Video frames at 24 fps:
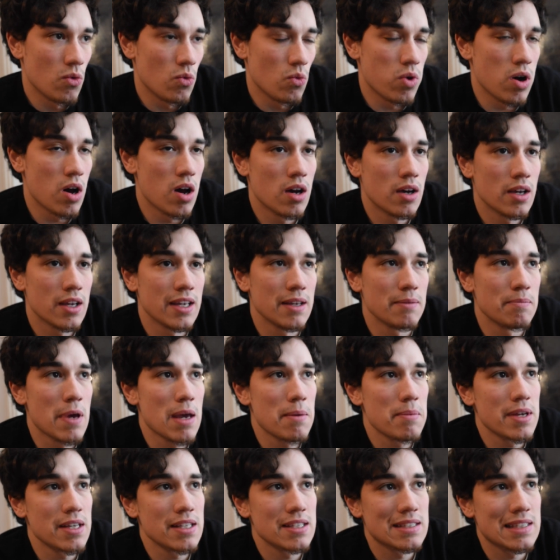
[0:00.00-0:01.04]

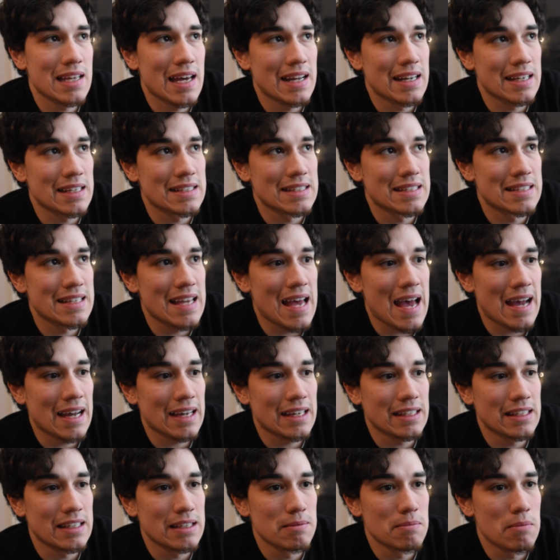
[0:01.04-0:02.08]

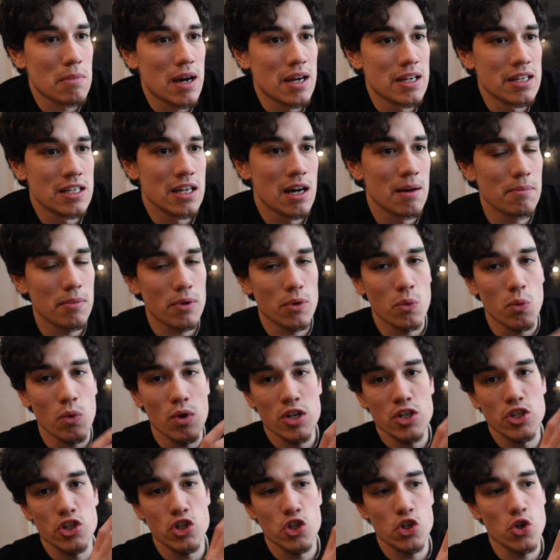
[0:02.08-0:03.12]
my number
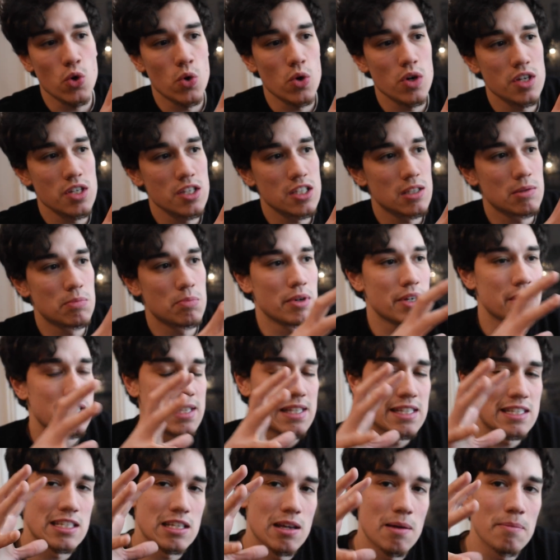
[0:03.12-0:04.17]
one choice, but
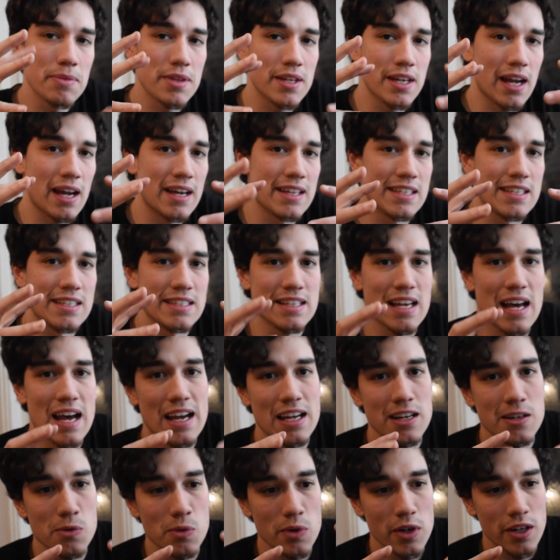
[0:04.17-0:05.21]
it's something I
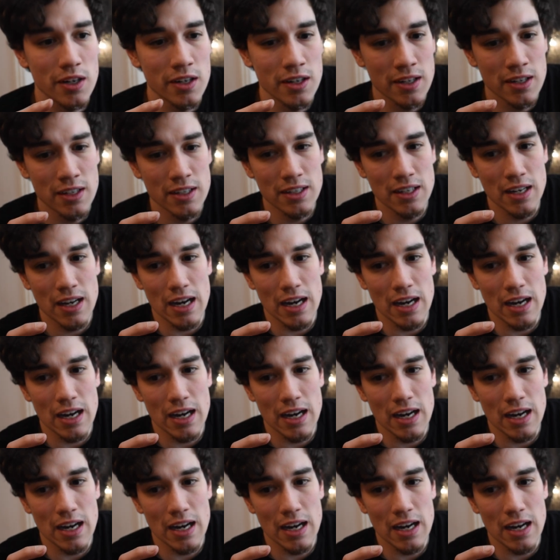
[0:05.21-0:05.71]
designed where